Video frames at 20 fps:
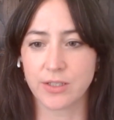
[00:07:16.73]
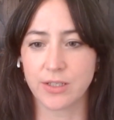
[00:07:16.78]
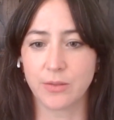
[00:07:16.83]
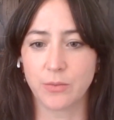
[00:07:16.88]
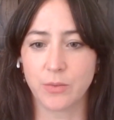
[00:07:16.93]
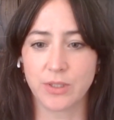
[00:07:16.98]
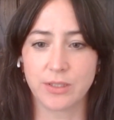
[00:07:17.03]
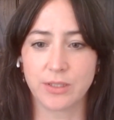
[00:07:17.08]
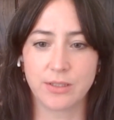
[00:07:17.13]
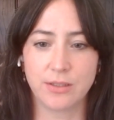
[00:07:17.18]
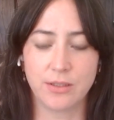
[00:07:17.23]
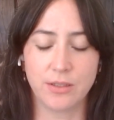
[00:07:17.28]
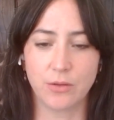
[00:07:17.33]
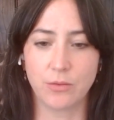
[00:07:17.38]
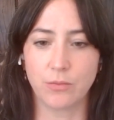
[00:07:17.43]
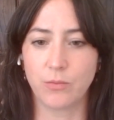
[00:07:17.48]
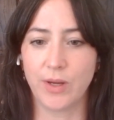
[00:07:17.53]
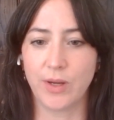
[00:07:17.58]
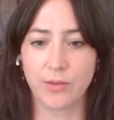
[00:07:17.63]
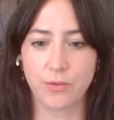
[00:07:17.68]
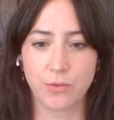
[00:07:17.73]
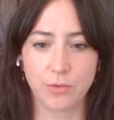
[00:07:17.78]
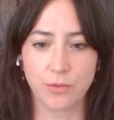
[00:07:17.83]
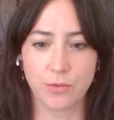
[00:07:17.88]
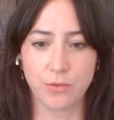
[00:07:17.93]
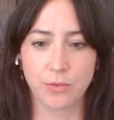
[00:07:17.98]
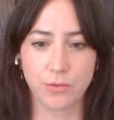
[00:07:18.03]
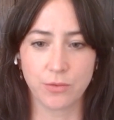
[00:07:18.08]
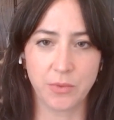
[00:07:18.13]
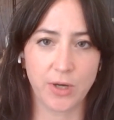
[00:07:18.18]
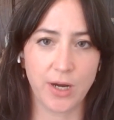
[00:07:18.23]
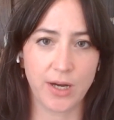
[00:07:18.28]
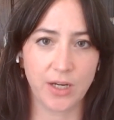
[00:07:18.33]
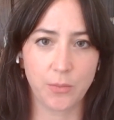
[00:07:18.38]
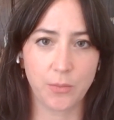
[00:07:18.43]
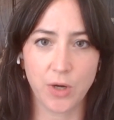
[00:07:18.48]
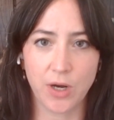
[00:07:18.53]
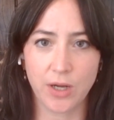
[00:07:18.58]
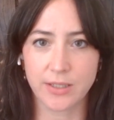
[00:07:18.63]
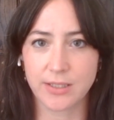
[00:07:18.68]
It was, went through the
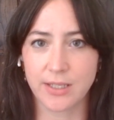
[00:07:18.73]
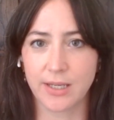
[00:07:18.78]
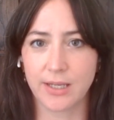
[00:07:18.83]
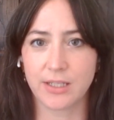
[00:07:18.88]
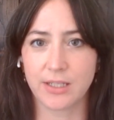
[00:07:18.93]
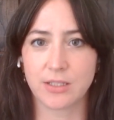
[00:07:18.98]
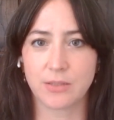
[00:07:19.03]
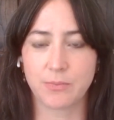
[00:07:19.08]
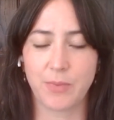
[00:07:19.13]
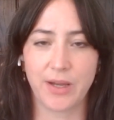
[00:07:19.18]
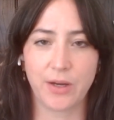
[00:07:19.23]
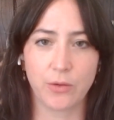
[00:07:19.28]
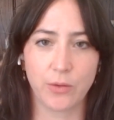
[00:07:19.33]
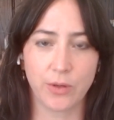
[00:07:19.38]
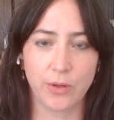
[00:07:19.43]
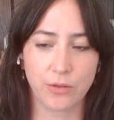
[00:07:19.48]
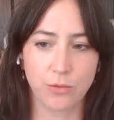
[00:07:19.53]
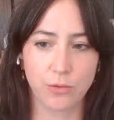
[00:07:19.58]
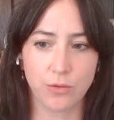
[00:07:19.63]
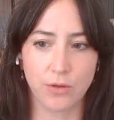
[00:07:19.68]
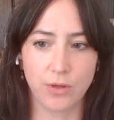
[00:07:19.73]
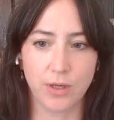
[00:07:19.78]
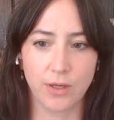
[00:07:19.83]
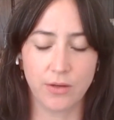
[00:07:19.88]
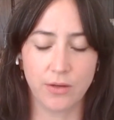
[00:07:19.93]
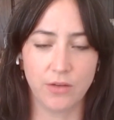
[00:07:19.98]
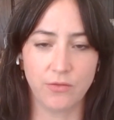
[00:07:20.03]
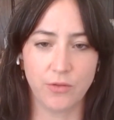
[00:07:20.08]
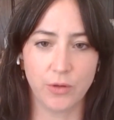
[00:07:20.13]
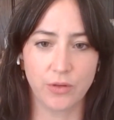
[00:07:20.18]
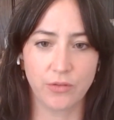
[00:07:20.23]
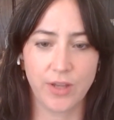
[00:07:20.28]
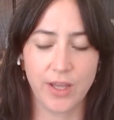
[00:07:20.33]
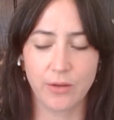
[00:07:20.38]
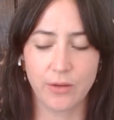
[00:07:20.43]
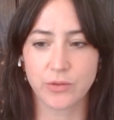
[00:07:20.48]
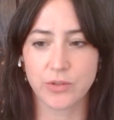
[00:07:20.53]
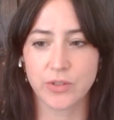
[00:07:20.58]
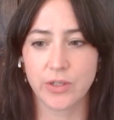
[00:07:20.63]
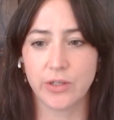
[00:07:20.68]
democratic process by going through a vote of
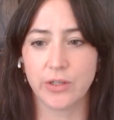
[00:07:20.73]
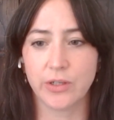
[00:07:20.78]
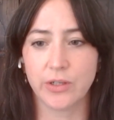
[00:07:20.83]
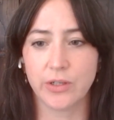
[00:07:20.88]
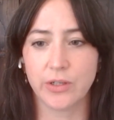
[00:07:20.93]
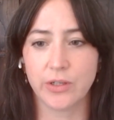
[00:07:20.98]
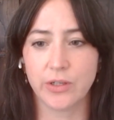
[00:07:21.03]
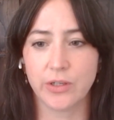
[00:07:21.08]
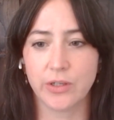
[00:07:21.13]
council.